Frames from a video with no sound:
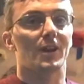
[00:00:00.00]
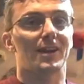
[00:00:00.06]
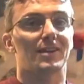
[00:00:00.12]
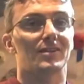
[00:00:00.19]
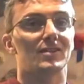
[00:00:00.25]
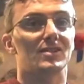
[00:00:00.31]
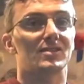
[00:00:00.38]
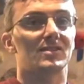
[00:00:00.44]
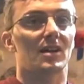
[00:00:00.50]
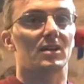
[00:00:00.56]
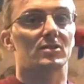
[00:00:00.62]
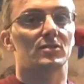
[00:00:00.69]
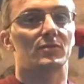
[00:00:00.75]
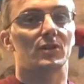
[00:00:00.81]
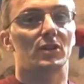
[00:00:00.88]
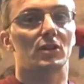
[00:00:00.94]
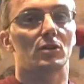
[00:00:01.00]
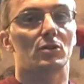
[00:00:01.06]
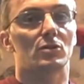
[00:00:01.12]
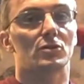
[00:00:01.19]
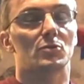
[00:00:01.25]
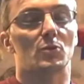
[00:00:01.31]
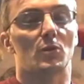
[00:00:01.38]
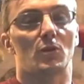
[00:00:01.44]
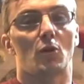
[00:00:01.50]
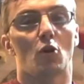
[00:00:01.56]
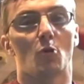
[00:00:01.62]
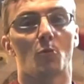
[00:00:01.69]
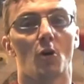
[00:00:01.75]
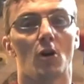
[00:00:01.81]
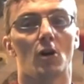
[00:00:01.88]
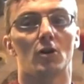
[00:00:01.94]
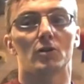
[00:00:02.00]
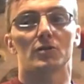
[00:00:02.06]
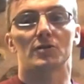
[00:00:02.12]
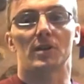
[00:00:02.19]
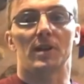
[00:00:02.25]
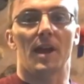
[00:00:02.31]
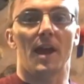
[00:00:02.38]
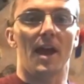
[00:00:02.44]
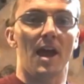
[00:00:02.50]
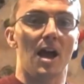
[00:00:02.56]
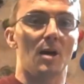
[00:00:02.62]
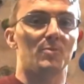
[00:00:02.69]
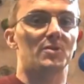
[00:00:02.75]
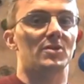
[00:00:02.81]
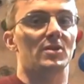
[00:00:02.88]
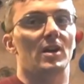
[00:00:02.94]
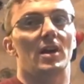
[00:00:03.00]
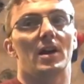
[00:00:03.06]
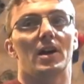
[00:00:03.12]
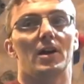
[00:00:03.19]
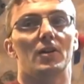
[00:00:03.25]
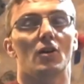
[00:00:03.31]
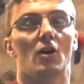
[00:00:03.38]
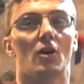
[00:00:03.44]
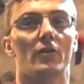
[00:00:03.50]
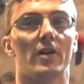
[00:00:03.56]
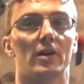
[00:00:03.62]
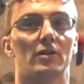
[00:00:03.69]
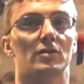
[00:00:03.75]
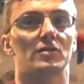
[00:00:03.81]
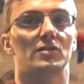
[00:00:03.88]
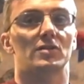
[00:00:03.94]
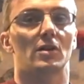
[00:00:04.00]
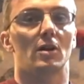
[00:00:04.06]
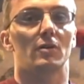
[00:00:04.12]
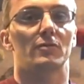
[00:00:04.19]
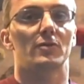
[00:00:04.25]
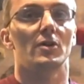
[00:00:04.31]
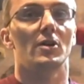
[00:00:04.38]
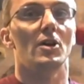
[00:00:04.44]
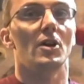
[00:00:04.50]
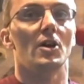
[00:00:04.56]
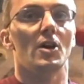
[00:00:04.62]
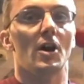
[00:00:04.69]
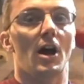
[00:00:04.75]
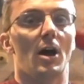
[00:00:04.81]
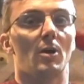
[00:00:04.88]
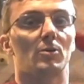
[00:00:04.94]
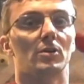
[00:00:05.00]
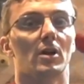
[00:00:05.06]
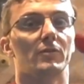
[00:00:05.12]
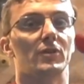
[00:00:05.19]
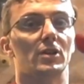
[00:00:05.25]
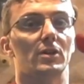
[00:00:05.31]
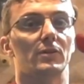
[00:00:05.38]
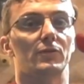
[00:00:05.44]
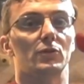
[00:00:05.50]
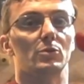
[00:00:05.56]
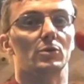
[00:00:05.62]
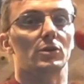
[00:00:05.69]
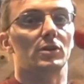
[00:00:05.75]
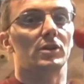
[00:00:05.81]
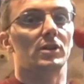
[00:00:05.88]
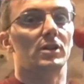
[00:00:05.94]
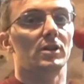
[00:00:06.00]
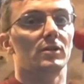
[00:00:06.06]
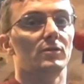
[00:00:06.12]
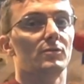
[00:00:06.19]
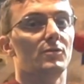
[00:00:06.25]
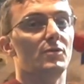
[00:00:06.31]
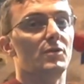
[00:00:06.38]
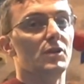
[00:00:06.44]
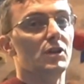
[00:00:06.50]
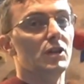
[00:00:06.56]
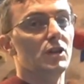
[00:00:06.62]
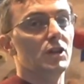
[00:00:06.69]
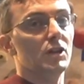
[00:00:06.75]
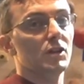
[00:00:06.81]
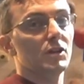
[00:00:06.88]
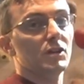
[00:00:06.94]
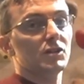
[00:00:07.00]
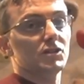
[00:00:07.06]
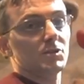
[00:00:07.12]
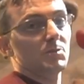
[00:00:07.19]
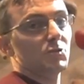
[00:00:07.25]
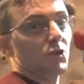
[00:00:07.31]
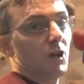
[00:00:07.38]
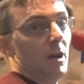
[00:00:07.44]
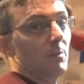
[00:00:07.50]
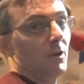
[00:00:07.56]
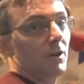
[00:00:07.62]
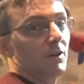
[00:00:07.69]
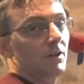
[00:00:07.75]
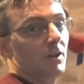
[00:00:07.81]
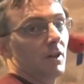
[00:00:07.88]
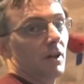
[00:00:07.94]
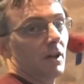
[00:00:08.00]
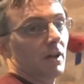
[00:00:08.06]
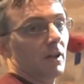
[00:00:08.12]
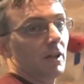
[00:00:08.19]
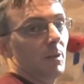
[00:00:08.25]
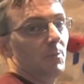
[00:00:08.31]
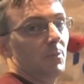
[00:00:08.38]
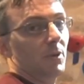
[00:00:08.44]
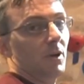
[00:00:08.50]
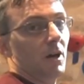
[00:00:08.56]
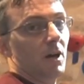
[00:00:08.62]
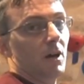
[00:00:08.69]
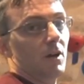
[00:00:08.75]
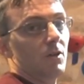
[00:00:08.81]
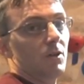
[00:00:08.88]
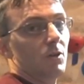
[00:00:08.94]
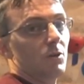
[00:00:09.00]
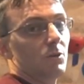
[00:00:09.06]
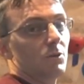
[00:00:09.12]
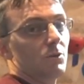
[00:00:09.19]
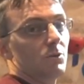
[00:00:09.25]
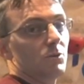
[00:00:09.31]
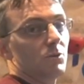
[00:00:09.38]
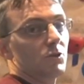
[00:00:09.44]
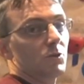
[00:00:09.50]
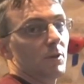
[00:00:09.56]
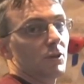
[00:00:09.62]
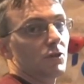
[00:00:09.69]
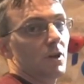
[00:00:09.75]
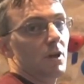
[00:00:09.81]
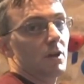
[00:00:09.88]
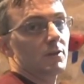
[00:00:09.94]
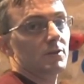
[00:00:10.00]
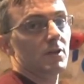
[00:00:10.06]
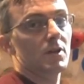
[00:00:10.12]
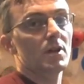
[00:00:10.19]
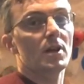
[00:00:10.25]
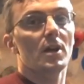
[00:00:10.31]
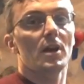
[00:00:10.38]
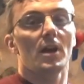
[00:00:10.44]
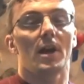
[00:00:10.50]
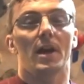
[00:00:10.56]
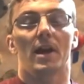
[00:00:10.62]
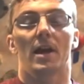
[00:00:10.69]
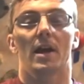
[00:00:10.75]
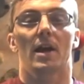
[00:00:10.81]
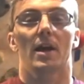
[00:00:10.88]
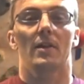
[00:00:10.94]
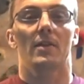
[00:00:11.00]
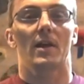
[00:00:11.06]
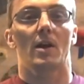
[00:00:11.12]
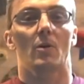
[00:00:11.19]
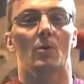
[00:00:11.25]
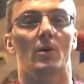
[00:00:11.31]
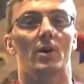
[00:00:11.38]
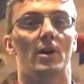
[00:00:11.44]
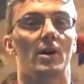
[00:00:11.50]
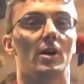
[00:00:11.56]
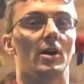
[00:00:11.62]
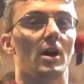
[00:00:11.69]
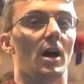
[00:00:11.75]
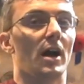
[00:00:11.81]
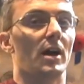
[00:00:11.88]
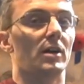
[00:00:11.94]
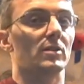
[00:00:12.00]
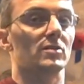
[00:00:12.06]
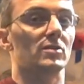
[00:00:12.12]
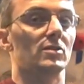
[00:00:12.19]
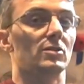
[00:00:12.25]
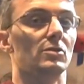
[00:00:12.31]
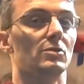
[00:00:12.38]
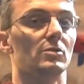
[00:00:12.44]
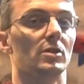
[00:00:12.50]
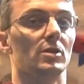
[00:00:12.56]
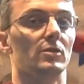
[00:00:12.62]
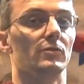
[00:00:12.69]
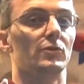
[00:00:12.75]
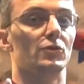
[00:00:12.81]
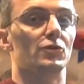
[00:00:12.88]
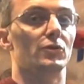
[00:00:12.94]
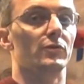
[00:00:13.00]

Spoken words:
liking these styles of videos with home walls and apps and all that good stuff, I would love it if you would give the subscribe button a click on those quick draws, and that way I can see you in future